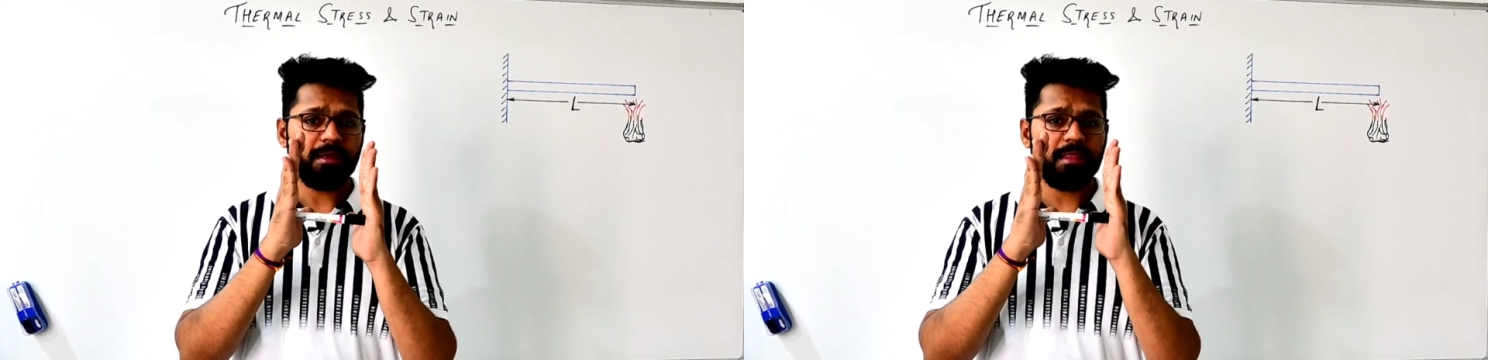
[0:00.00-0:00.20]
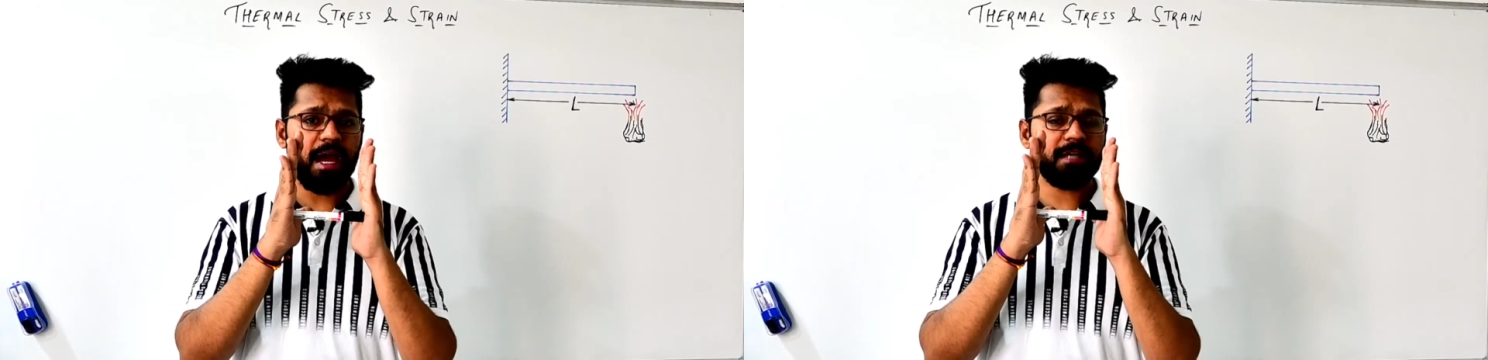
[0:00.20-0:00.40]

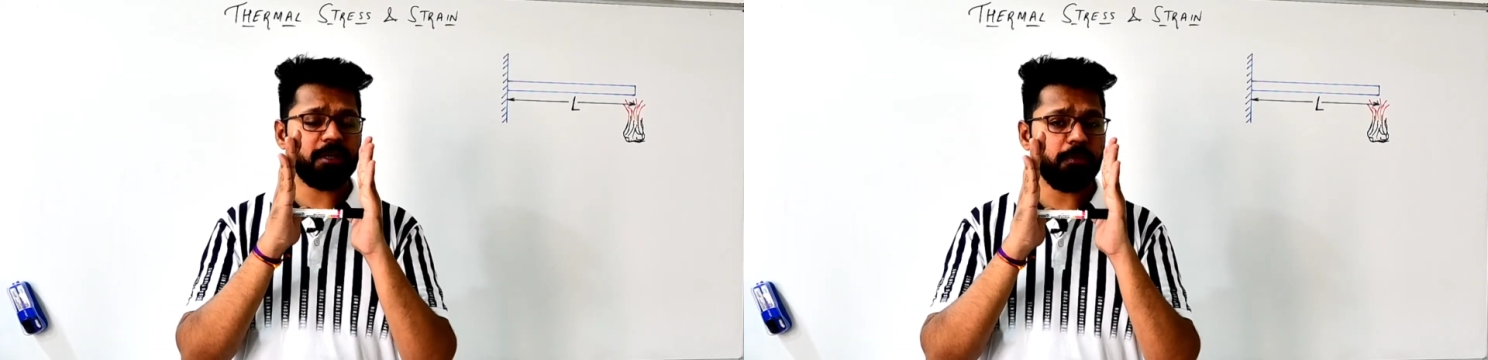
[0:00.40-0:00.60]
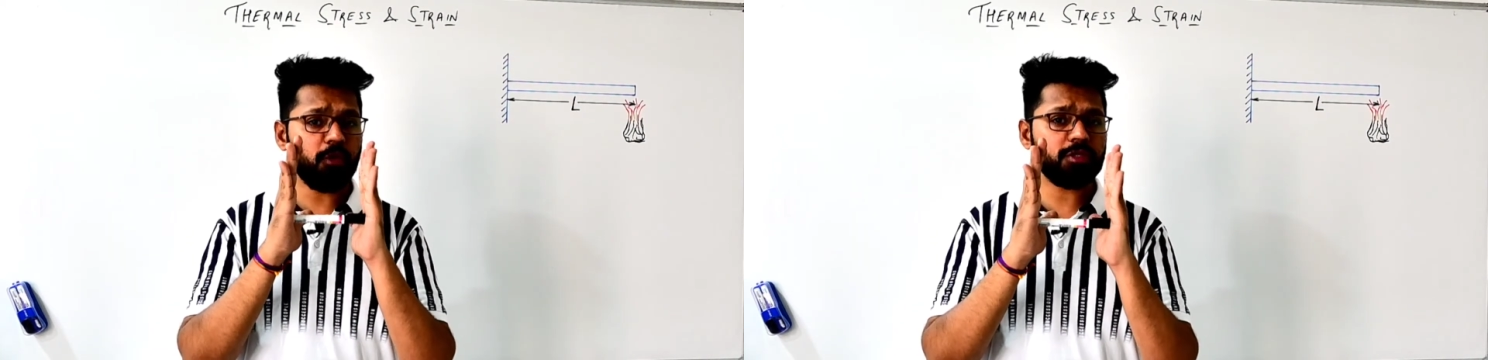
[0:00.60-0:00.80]
that
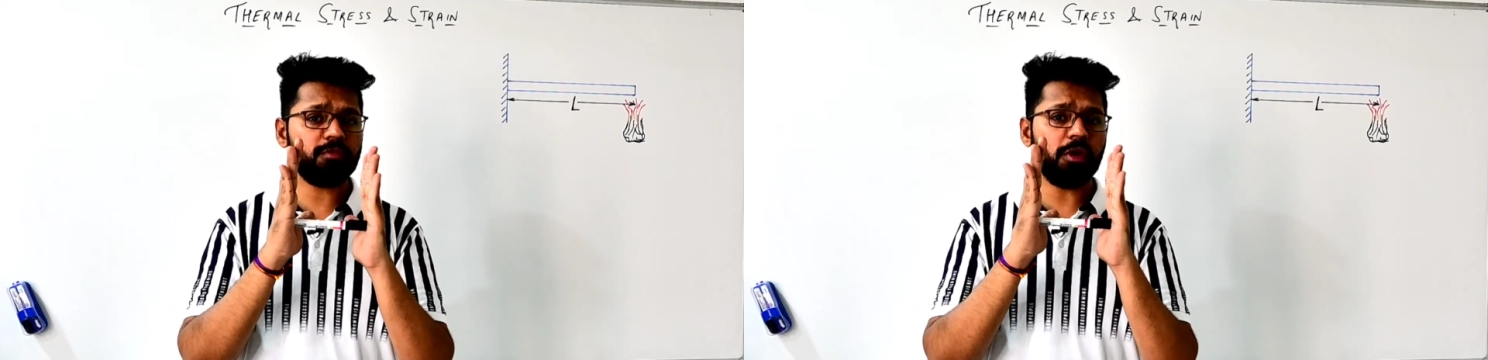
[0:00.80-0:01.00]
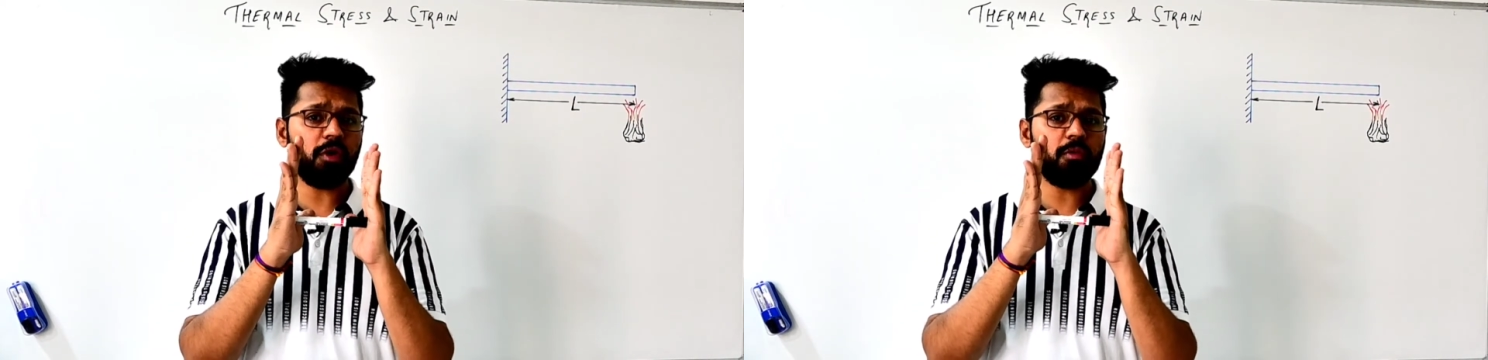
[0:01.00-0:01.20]
supports
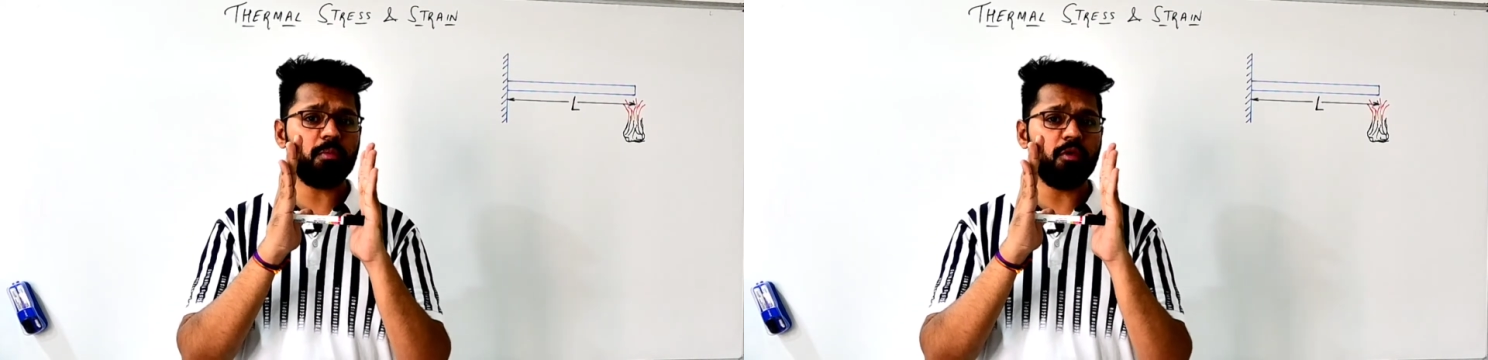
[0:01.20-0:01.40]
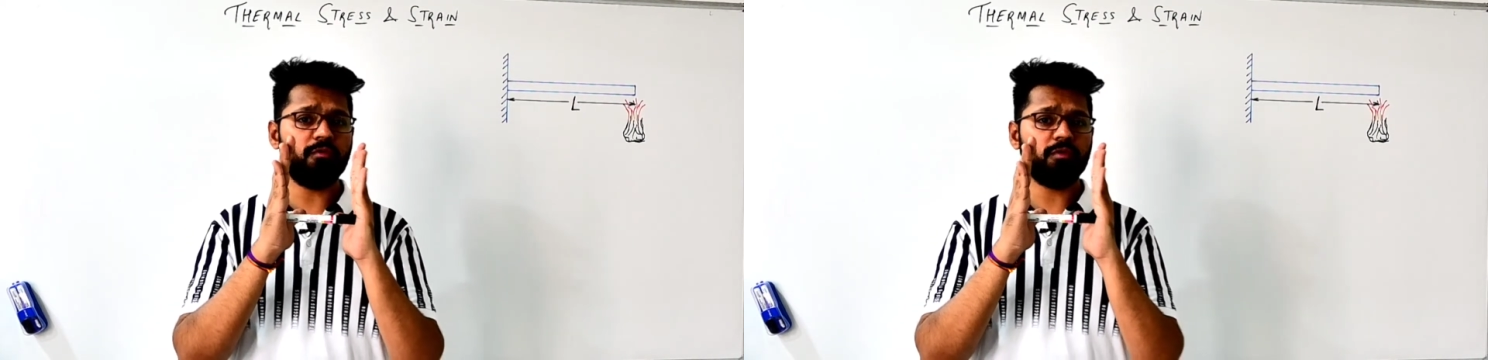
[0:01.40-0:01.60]
will not
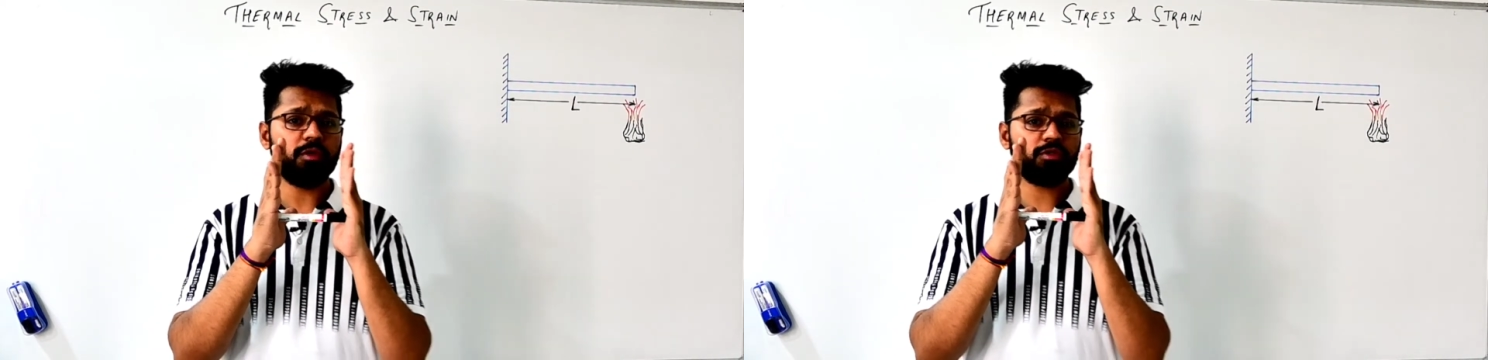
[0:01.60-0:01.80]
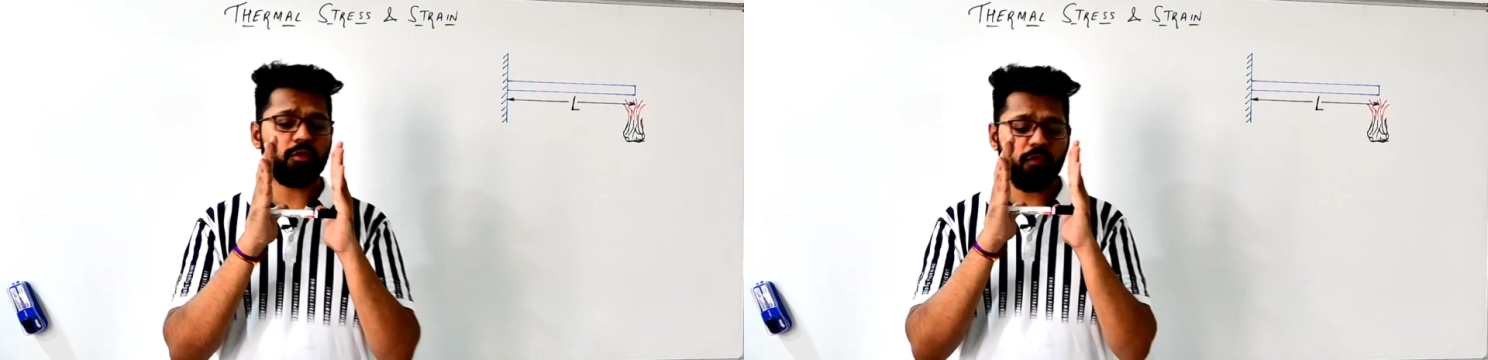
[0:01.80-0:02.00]

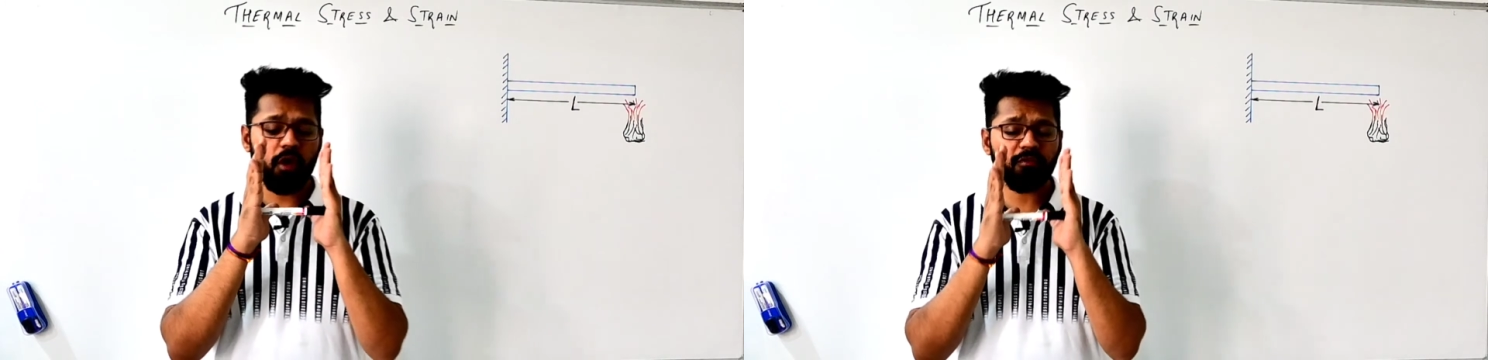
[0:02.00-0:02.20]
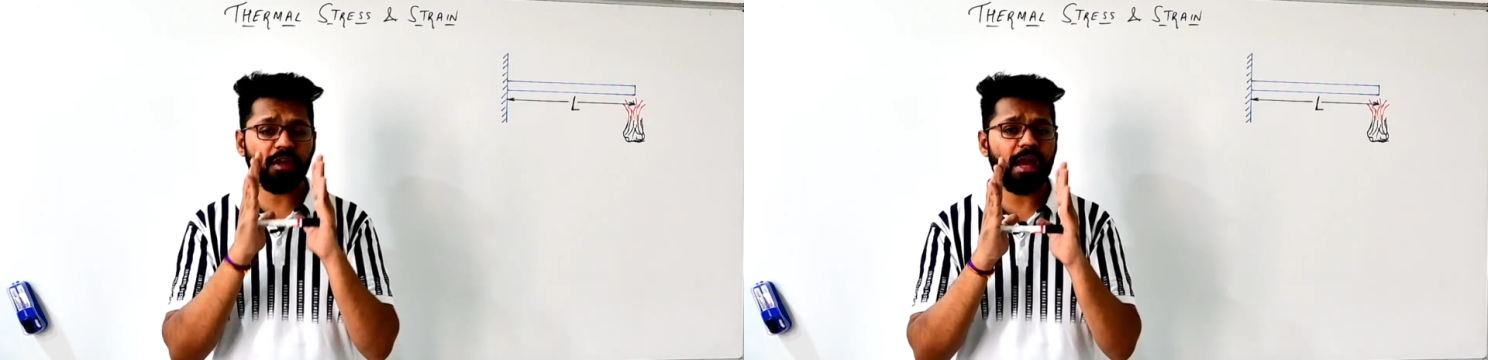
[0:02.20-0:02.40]
move. So
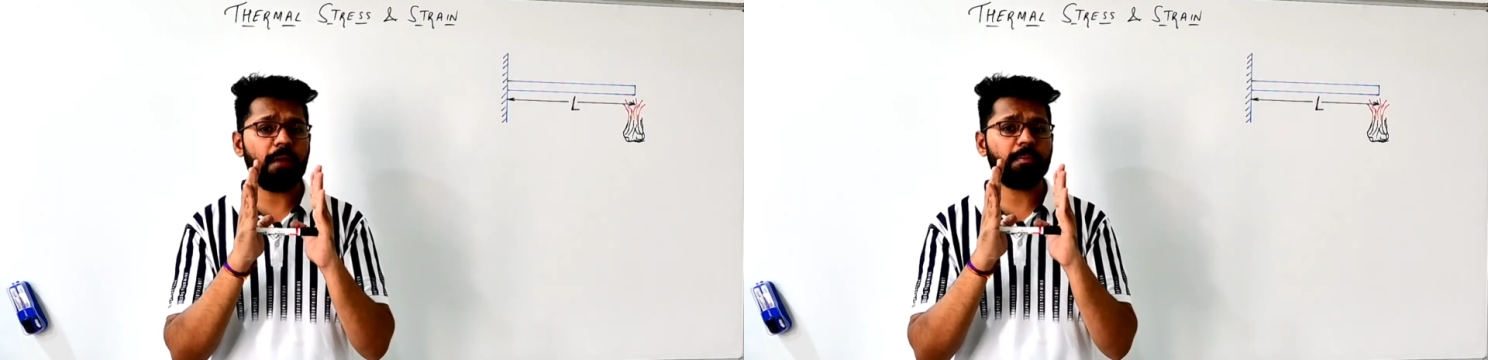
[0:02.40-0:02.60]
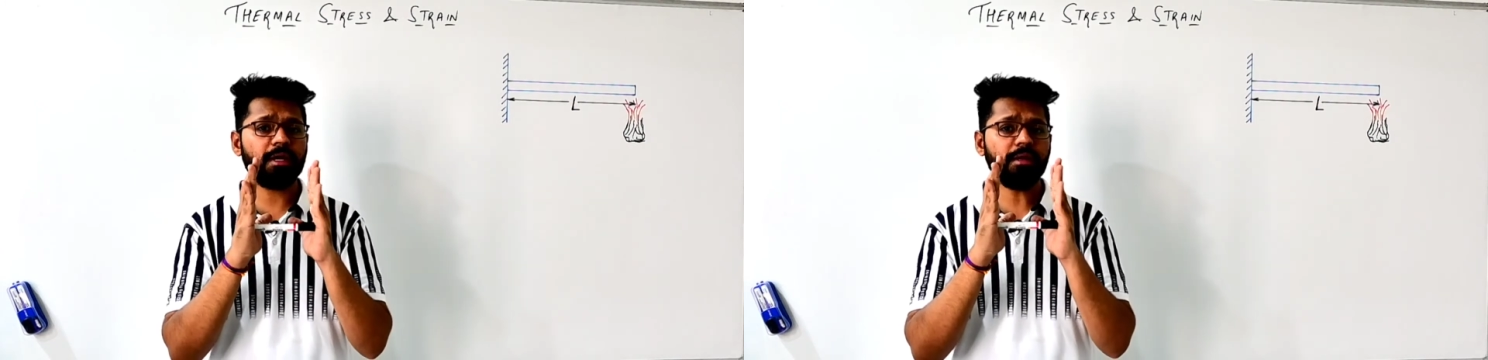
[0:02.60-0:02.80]
what will
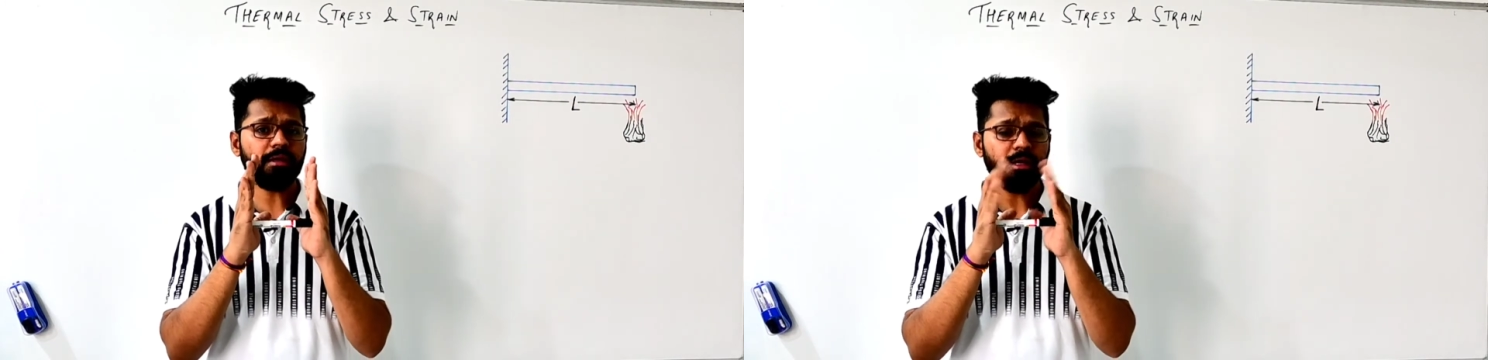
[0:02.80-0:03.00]
happen?